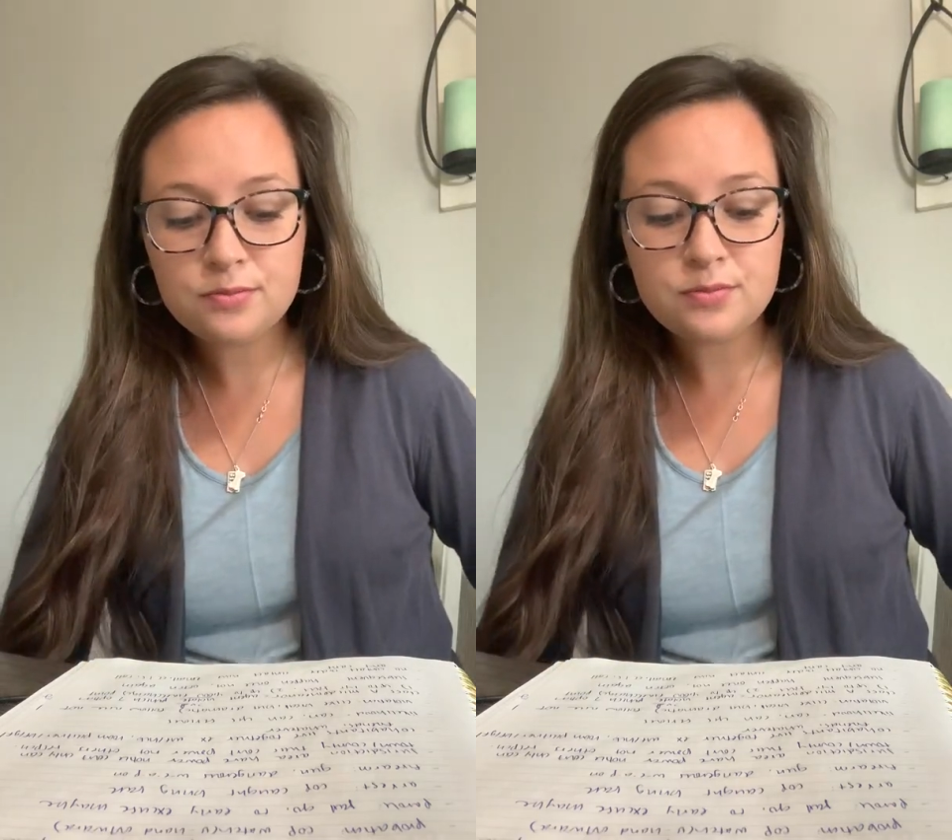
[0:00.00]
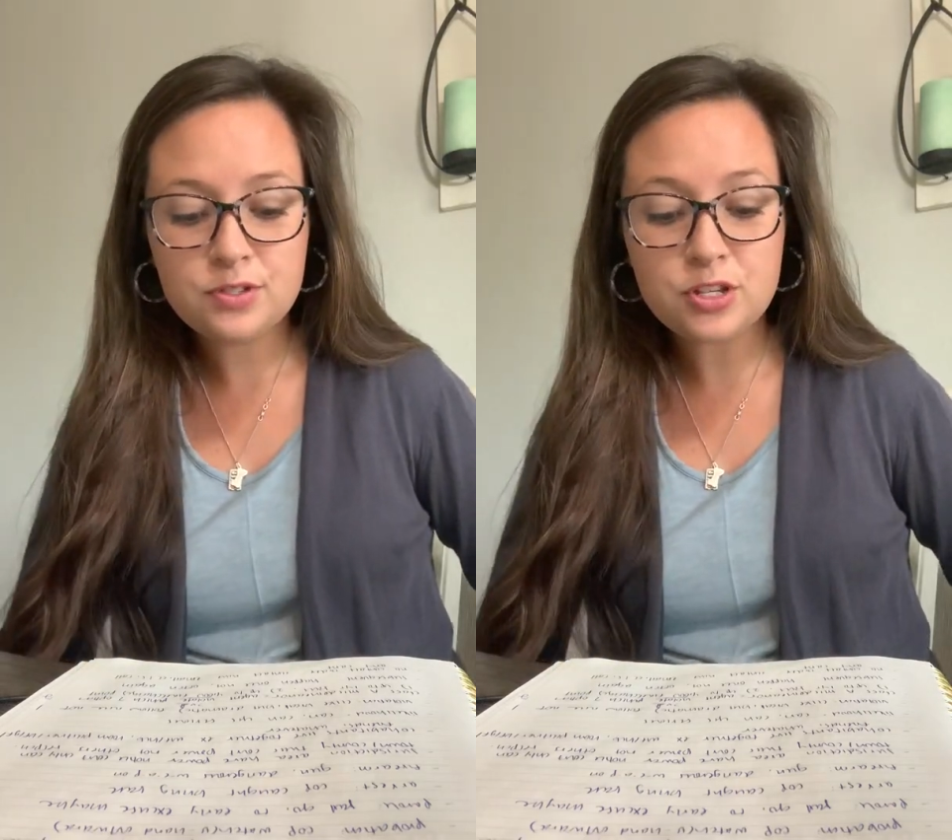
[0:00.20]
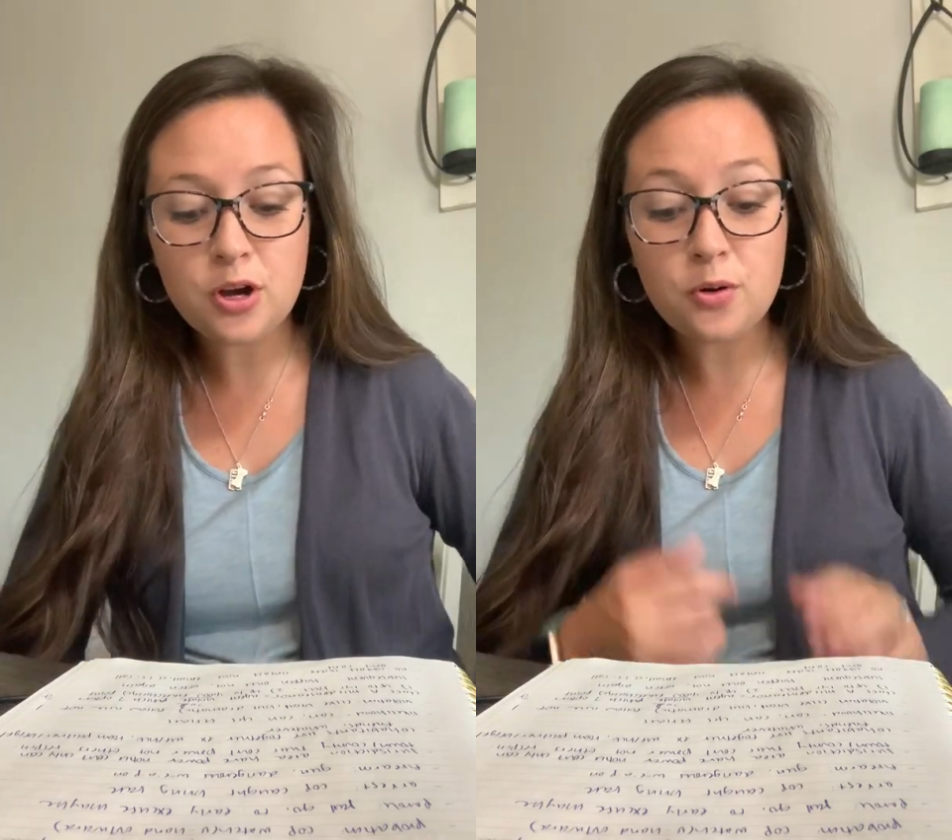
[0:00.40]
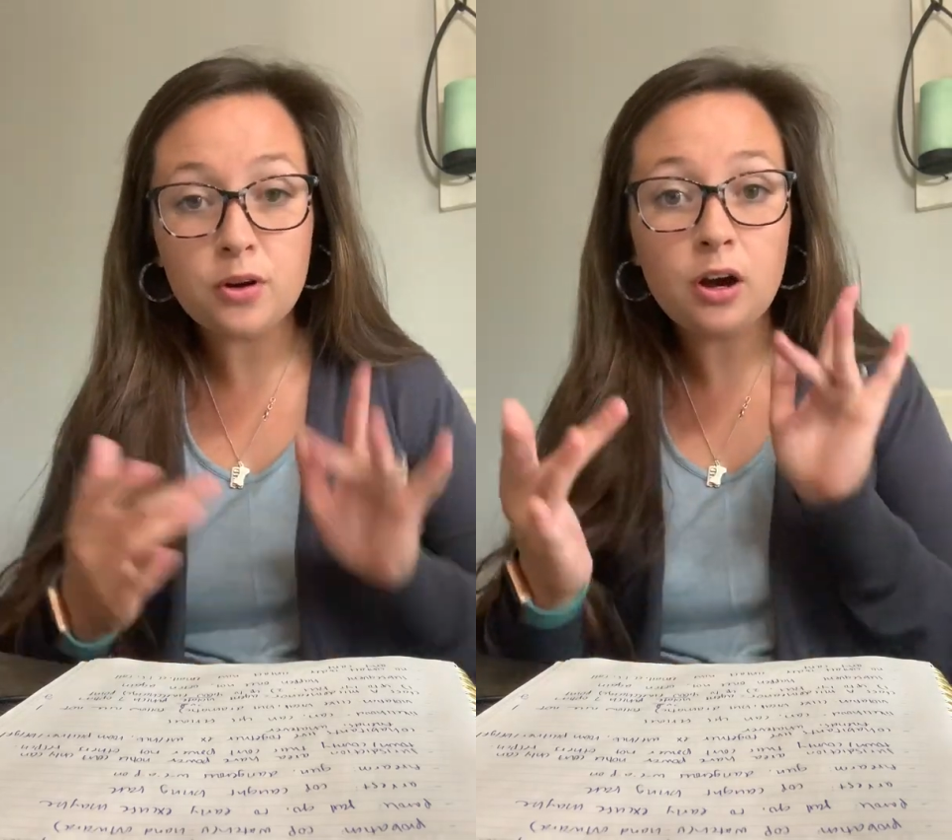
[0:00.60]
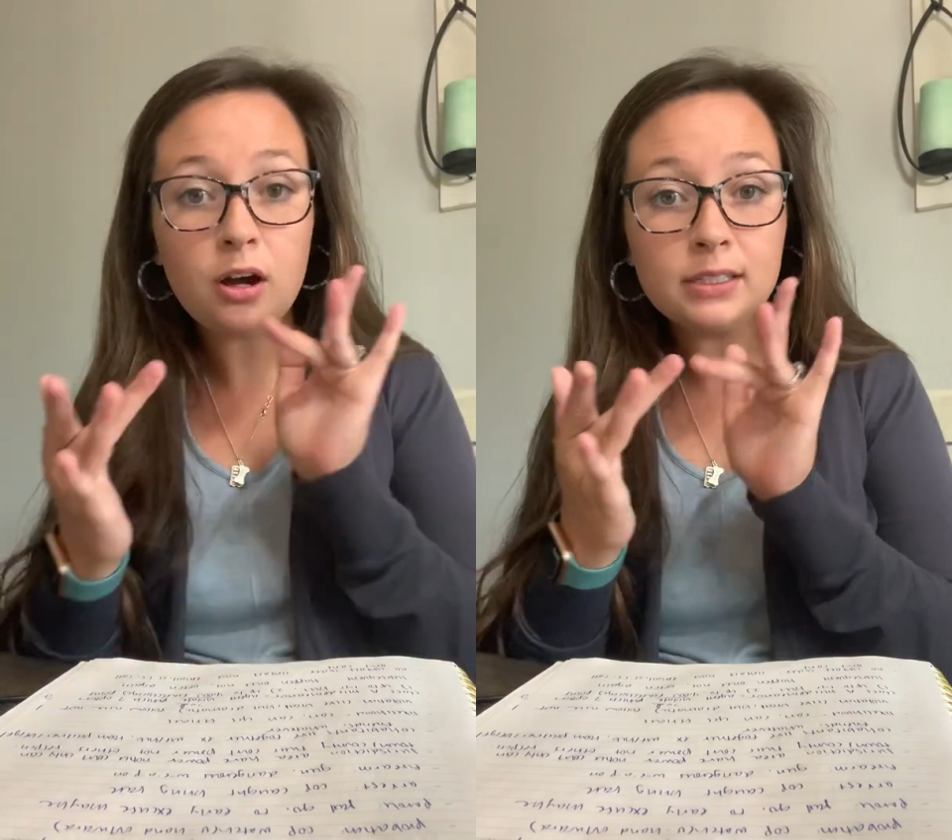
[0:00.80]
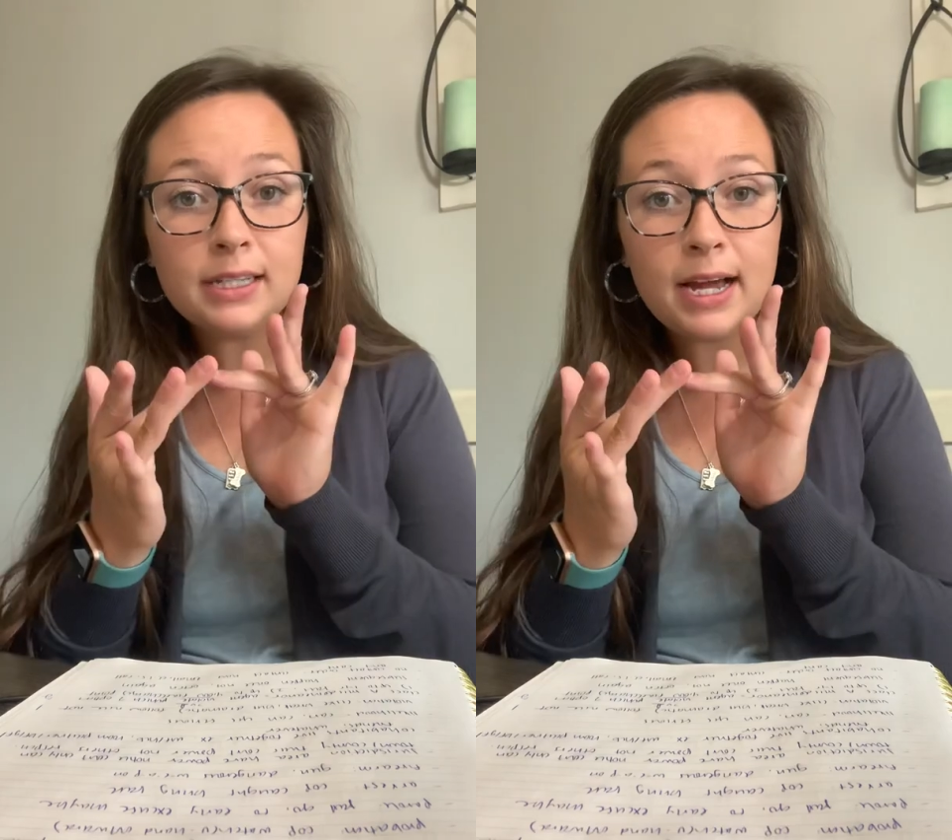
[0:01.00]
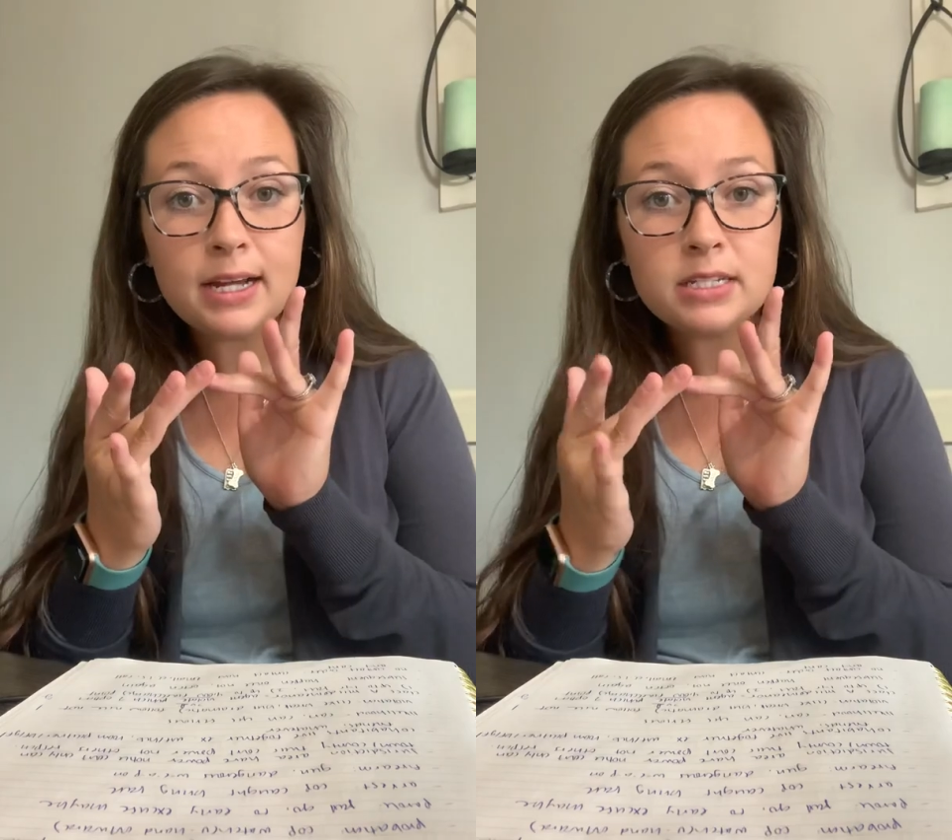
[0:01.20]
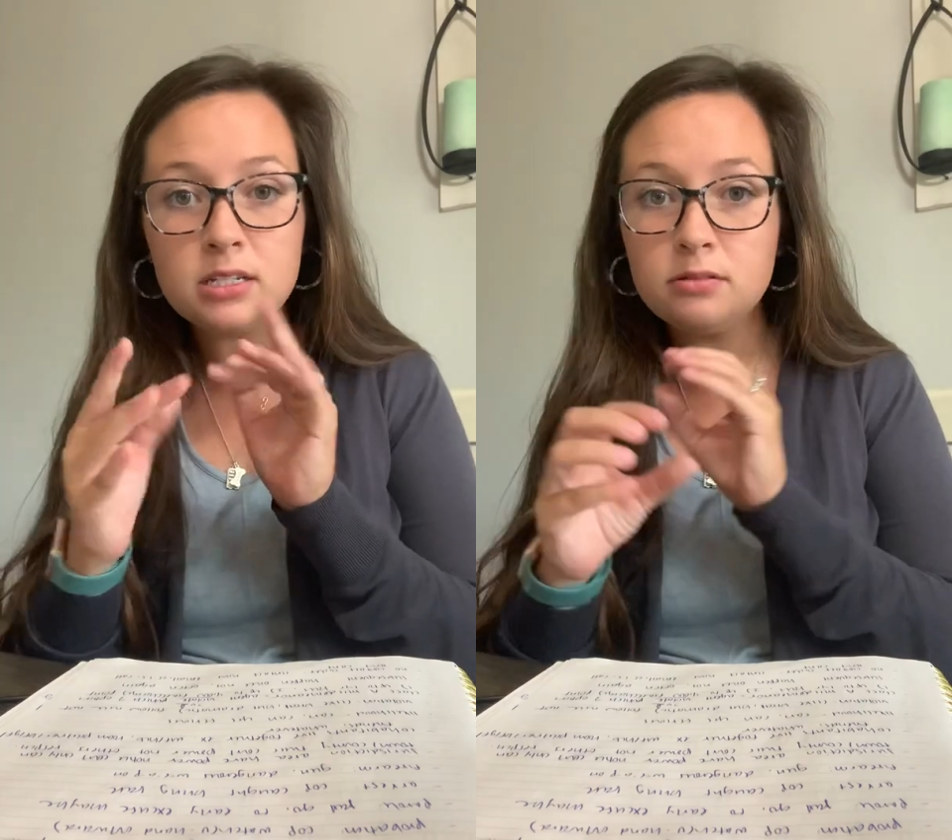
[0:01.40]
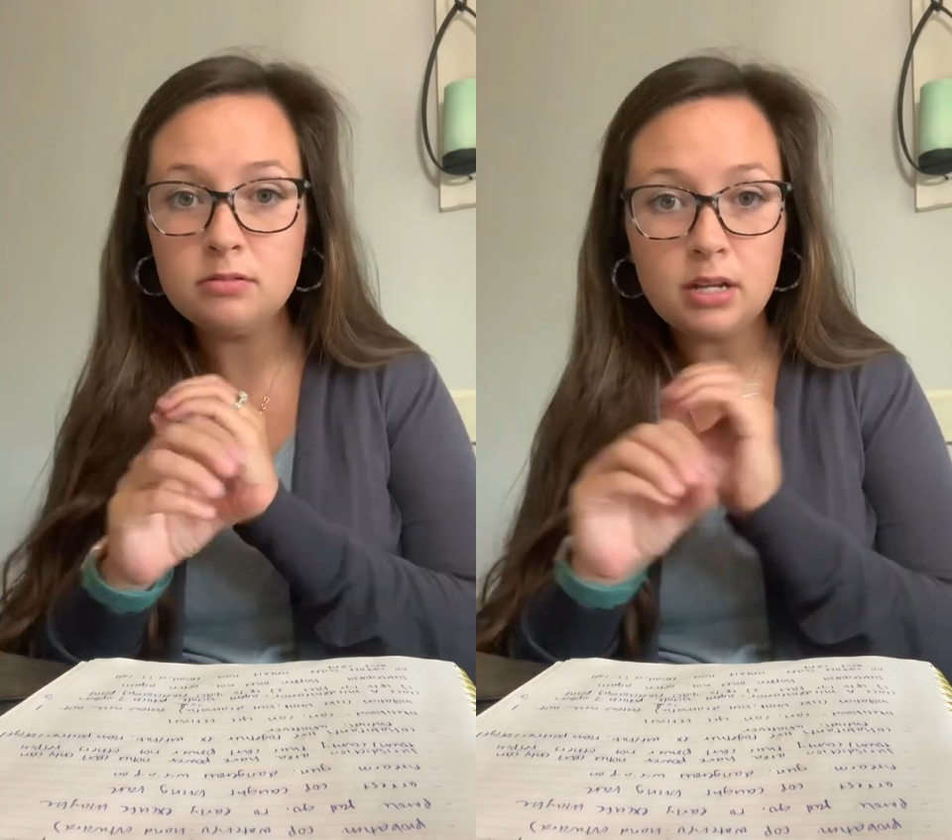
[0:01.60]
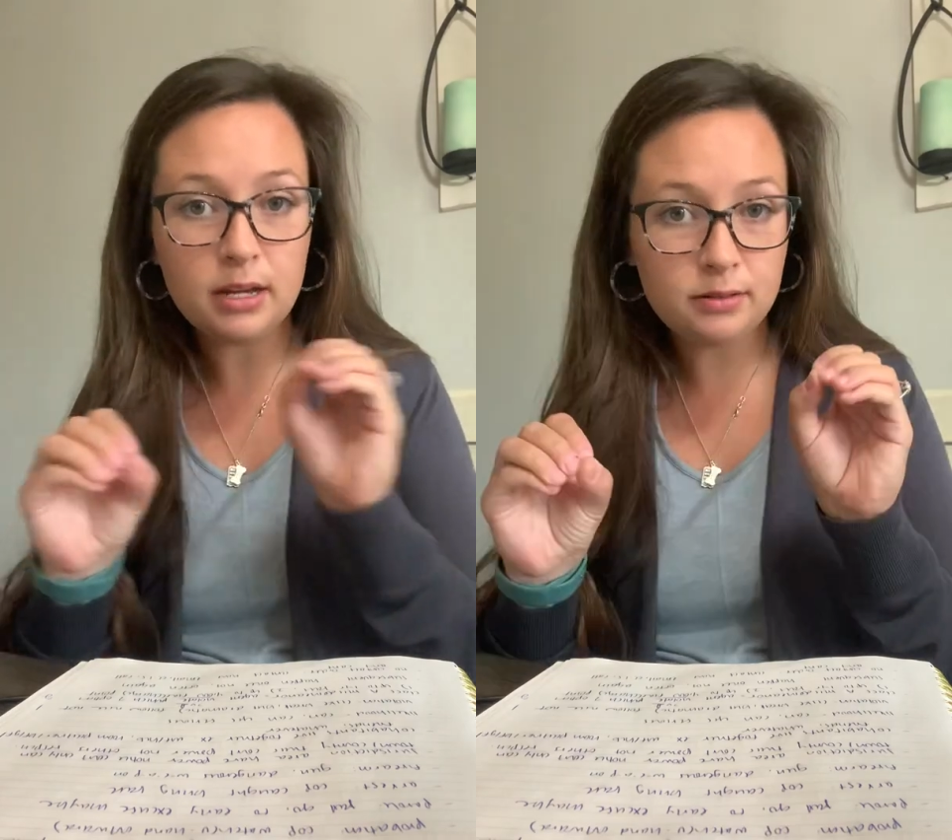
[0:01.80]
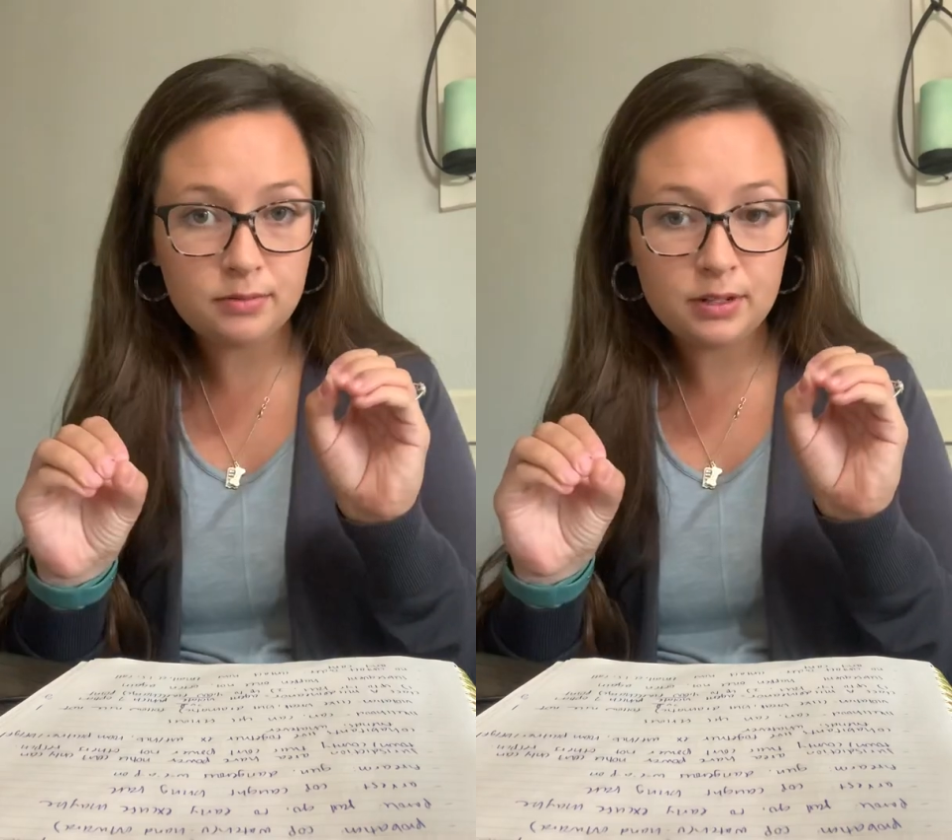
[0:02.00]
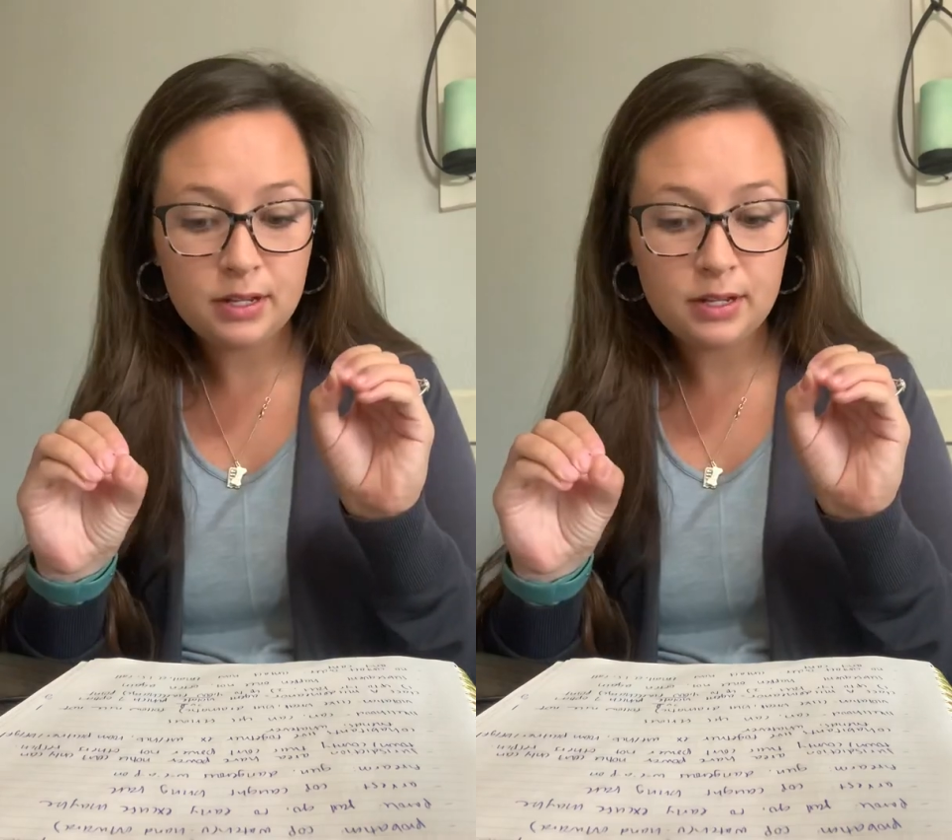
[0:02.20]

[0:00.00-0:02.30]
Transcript: so contact, none.